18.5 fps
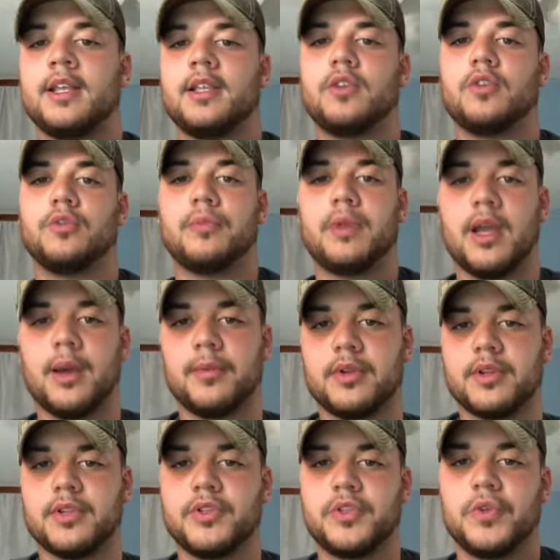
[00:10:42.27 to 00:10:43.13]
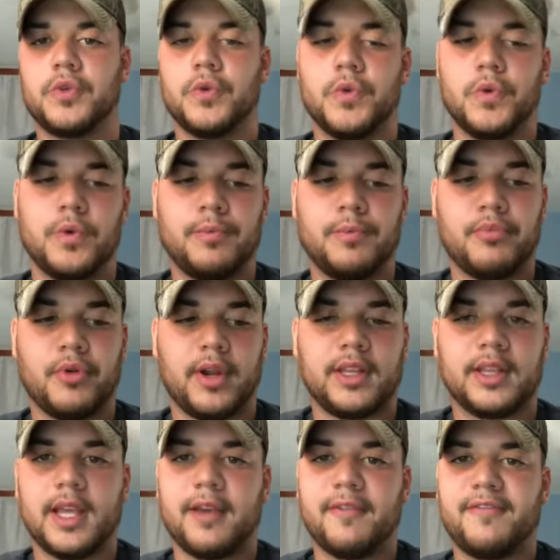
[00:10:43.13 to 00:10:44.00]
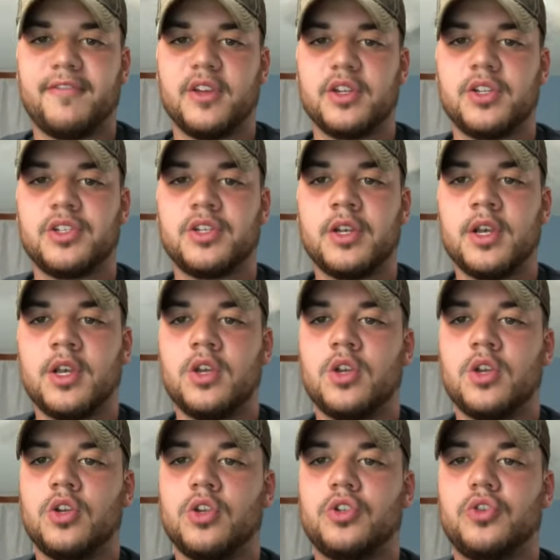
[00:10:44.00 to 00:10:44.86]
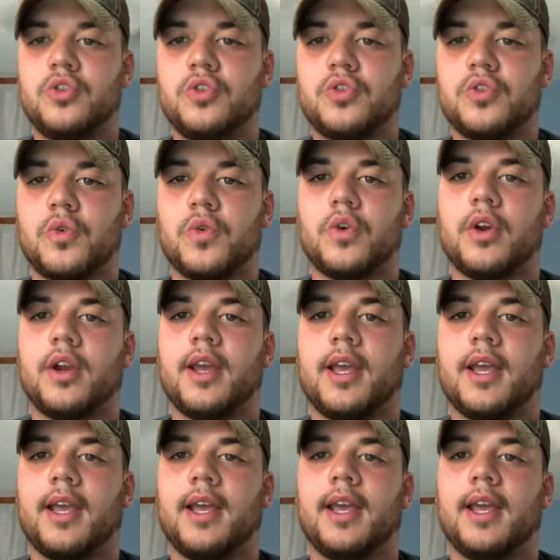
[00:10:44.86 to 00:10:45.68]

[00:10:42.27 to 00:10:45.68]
you'll be able to, to bring that fish to shore.